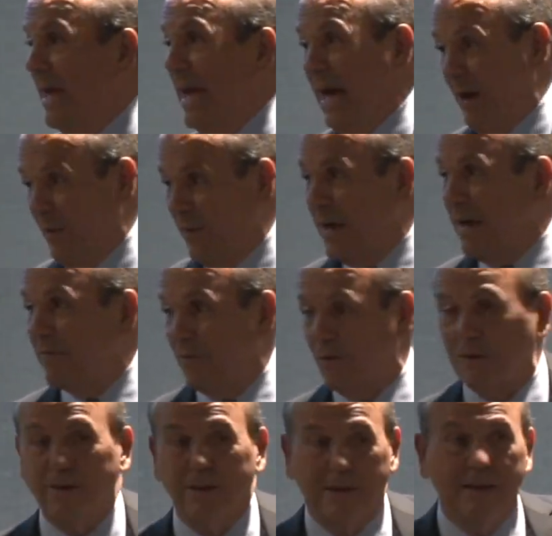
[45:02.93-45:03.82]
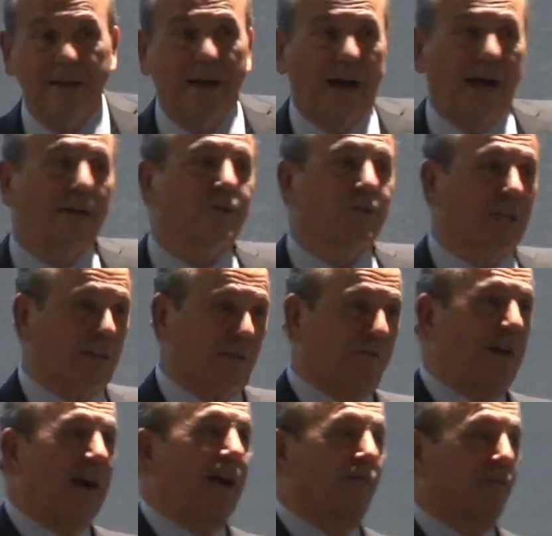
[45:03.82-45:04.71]
However, I'll set a
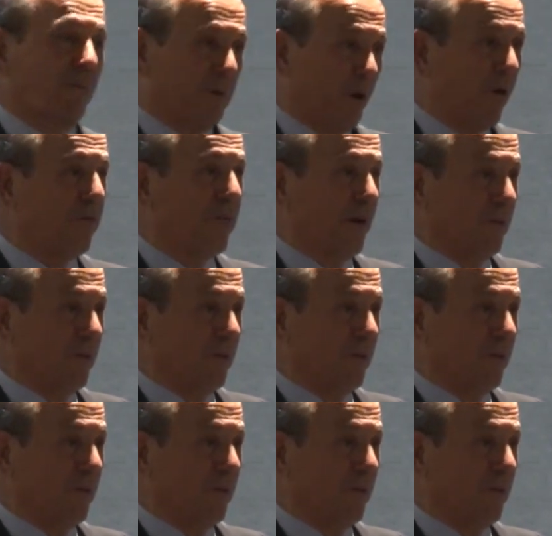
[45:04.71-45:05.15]
fire for both